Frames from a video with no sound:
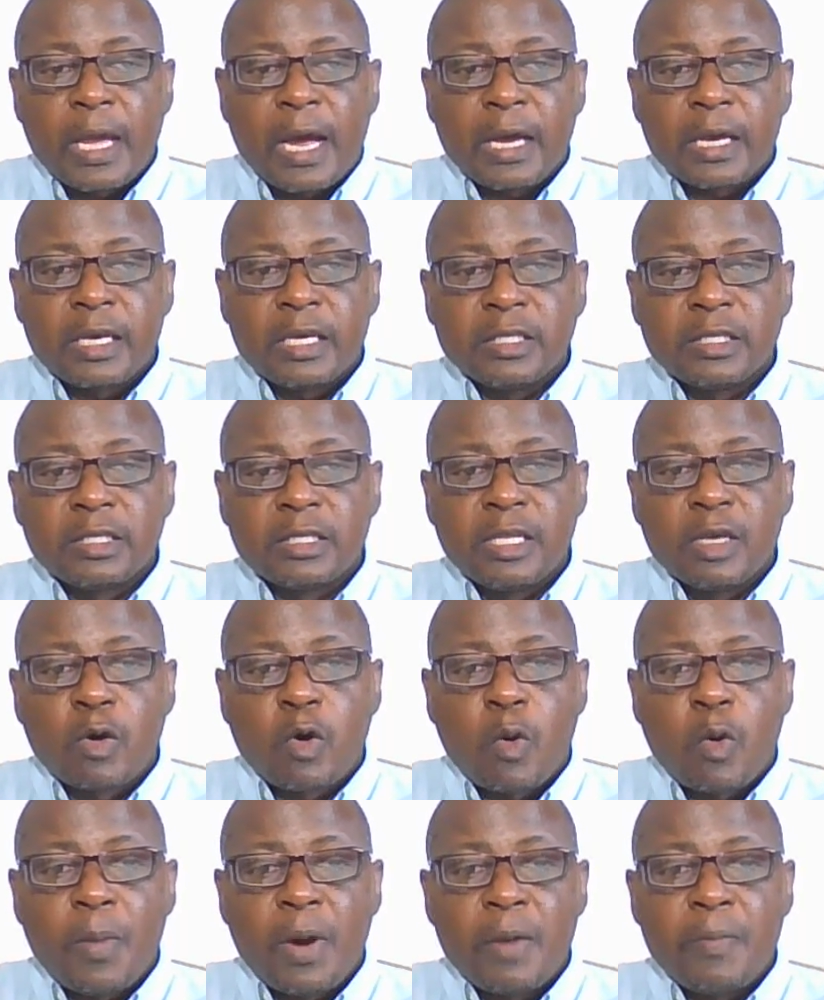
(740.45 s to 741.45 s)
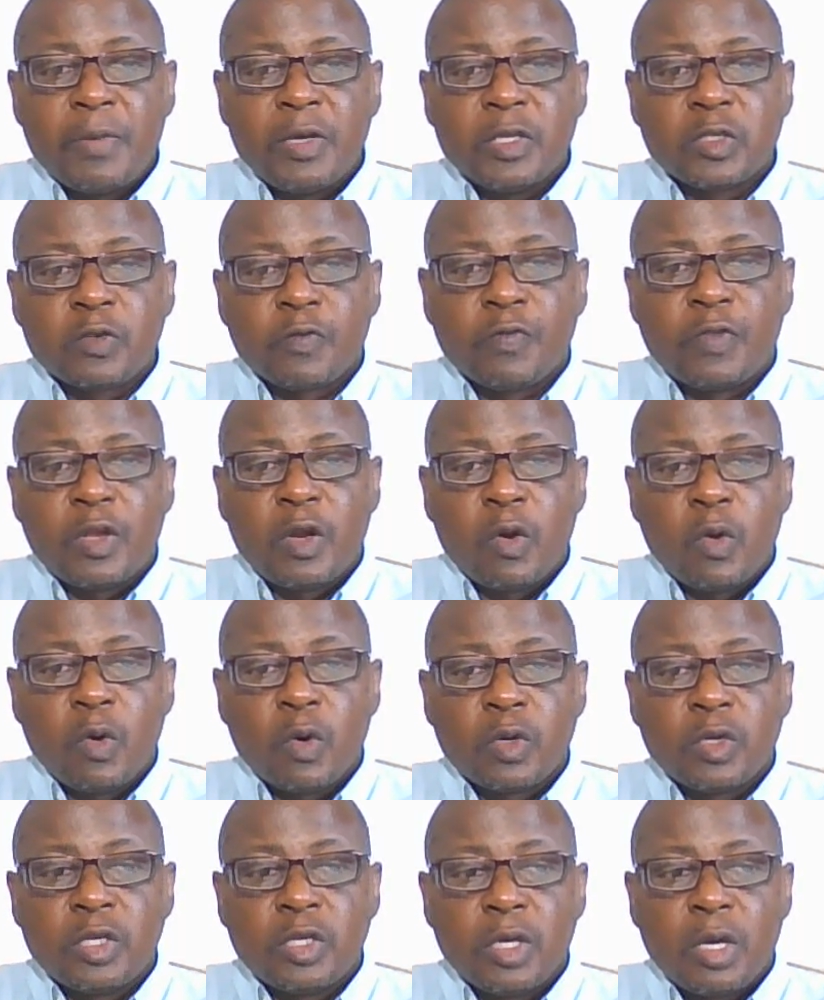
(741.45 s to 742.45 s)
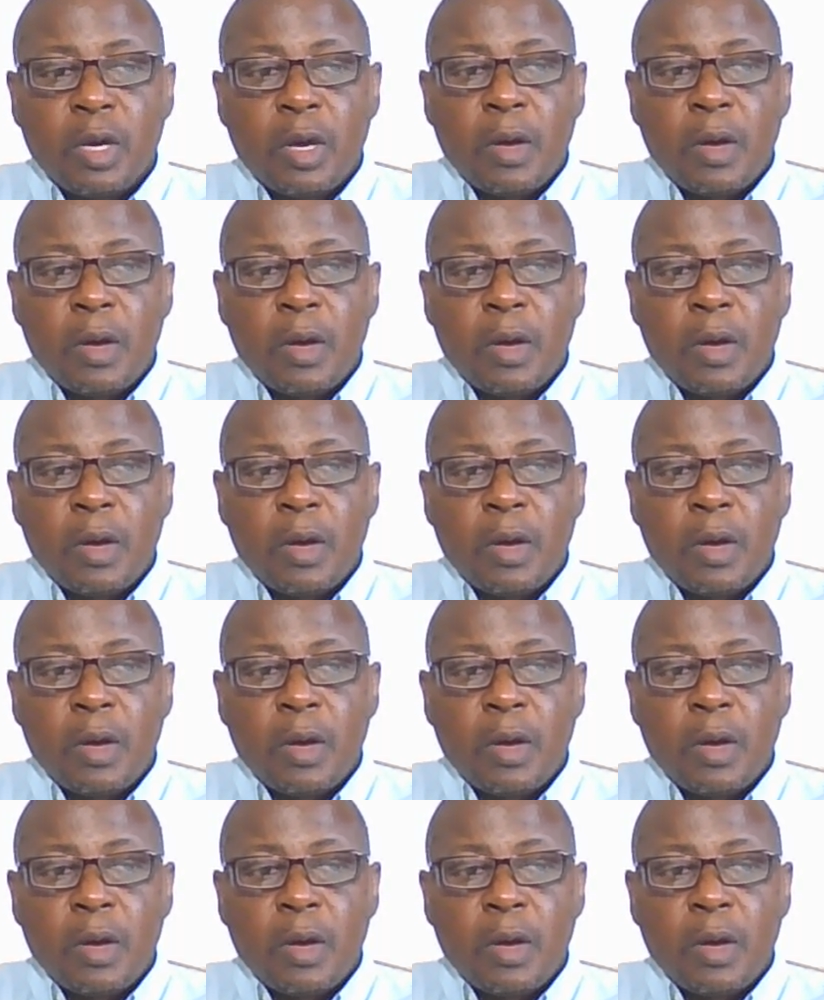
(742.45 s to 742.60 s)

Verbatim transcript: against the commandments of the Lord,